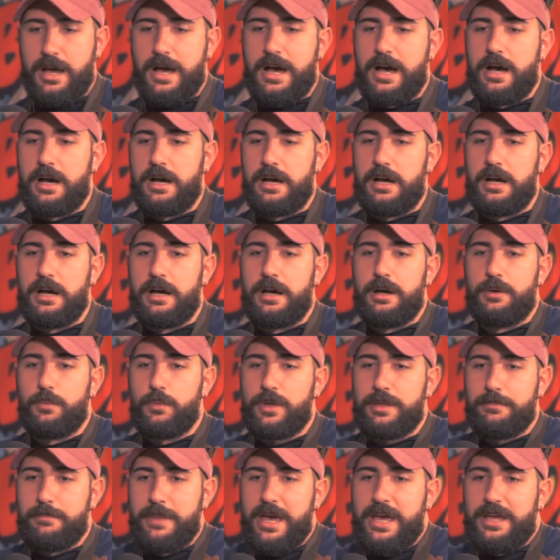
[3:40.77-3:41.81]

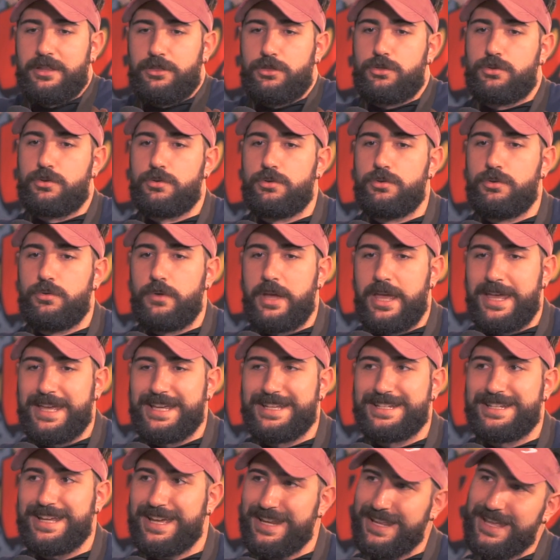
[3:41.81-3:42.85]
We met through
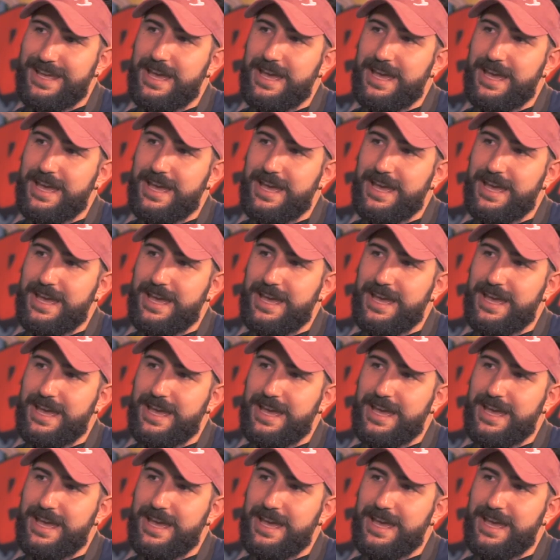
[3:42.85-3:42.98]
a dating